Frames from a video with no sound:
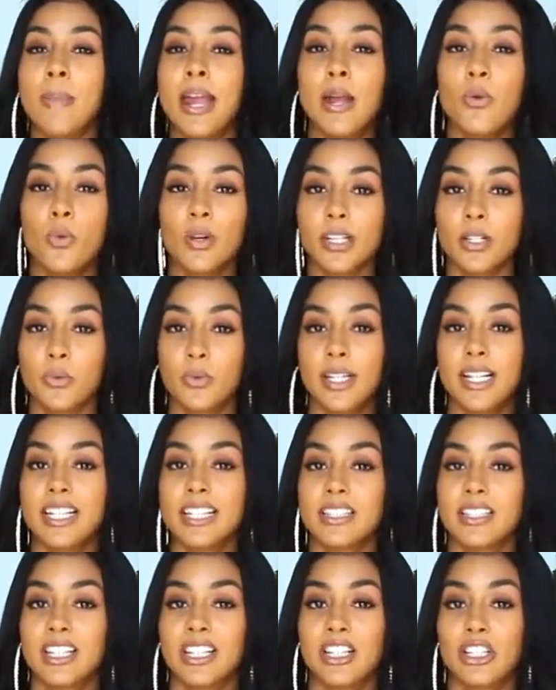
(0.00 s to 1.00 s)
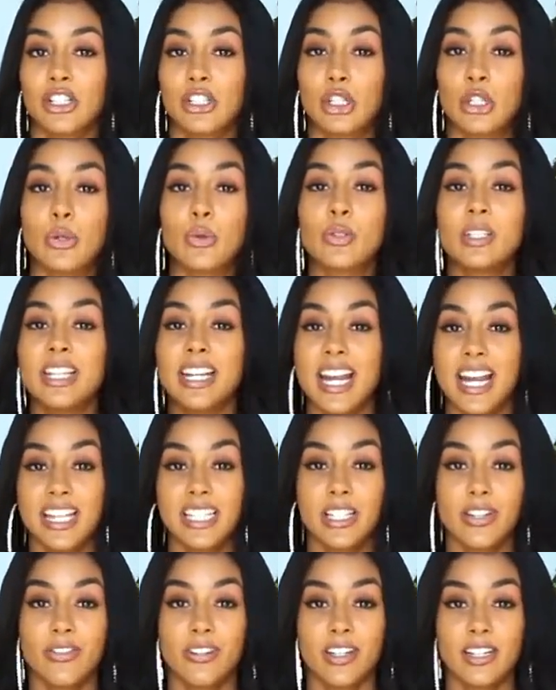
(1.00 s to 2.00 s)
may wanna reconsider choosing
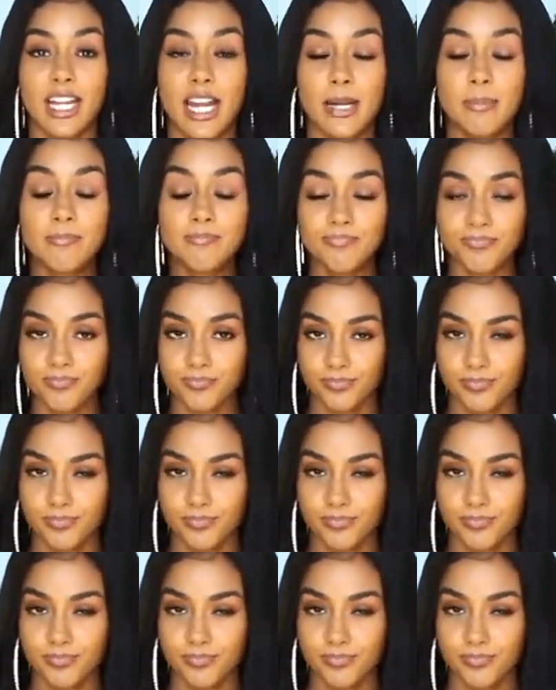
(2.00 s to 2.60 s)
a different name.